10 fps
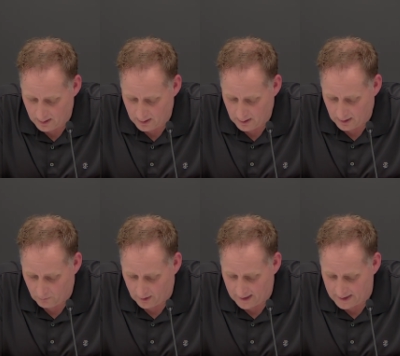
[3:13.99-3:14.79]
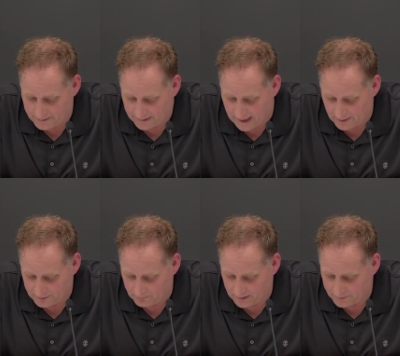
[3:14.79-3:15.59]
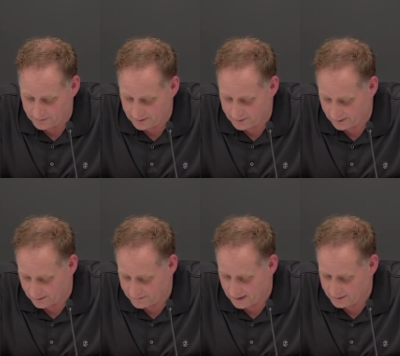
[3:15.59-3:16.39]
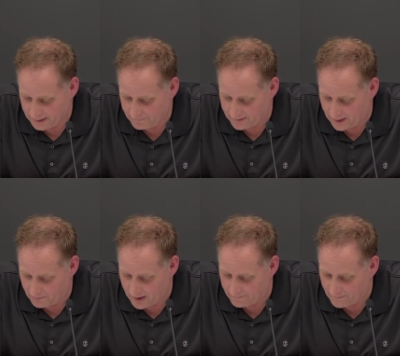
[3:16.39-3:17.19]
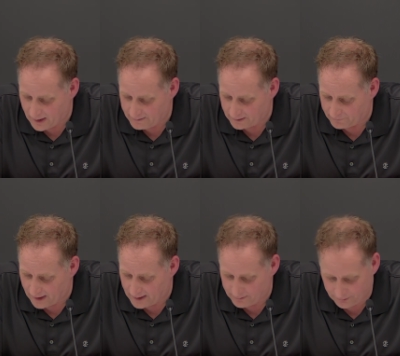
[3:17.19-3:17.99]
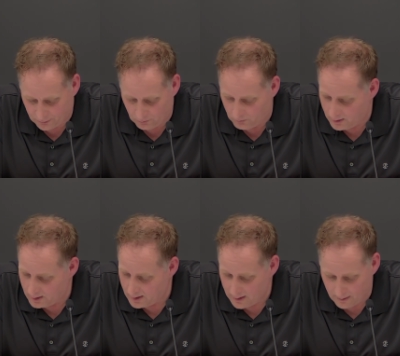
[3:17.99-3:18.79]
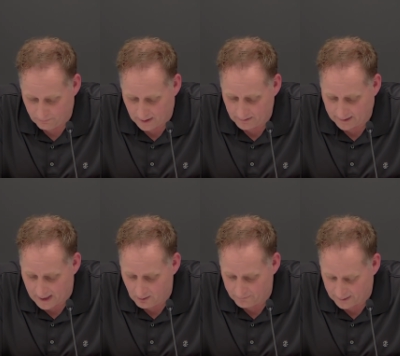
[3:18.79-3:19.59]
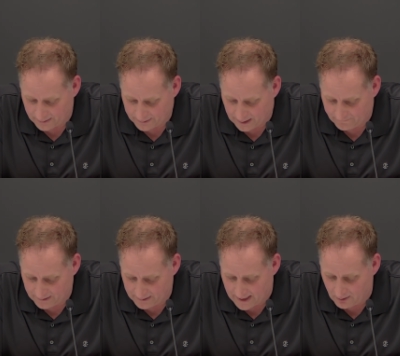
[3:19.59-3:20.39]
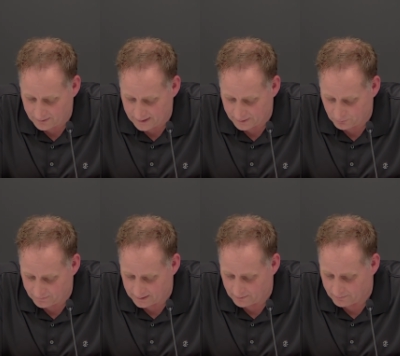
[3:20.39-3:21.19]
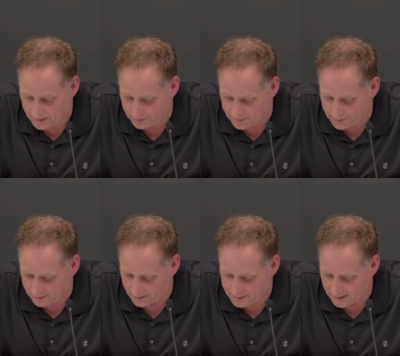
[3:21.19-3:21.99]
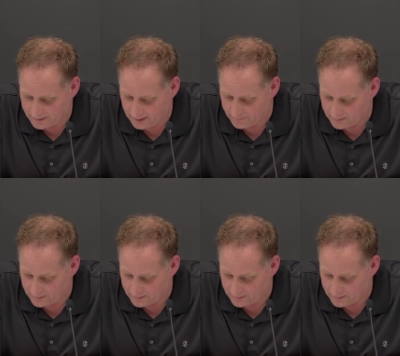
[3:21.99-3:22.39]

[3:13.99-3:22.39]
And whereas the Council of Municipal District of St. Stephen hereby find the threat to public health and safety now exists within the Municipal District of St. Stephen